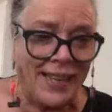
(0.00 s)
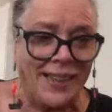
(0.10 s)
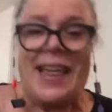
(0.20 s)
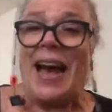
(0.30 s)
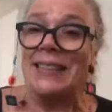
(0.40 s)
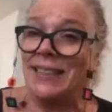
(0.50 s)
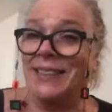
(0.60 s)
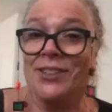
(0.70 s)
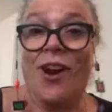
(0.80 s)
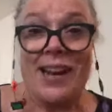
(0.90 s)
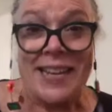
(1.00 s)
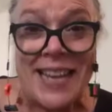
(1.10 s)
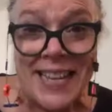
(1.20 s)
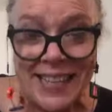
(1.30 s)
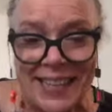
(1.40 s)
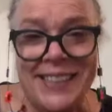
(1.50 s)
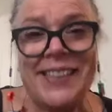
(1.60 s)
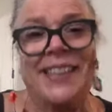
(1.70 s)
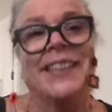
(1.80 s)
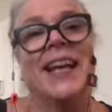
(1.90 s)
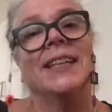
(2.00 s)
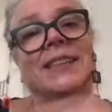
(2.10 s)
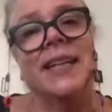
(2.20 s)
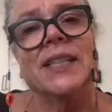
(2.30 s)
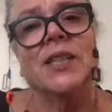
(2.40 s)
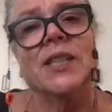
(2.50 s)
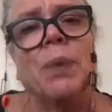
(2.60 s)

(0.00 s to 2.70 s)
that's not needed in that sense.